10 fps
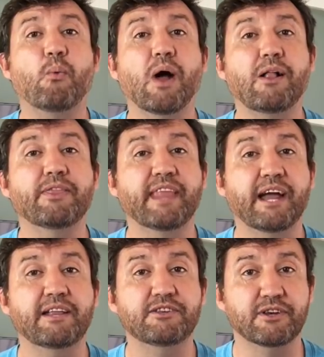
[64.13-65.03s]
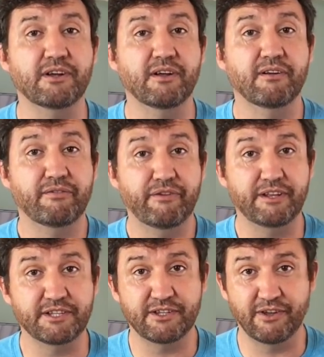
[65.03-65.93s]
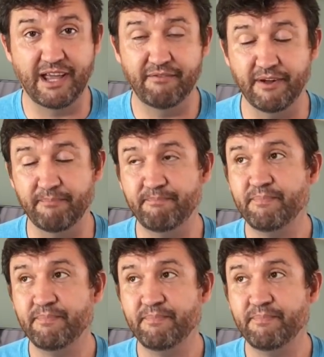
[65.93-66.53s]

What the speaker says: well nature fits together.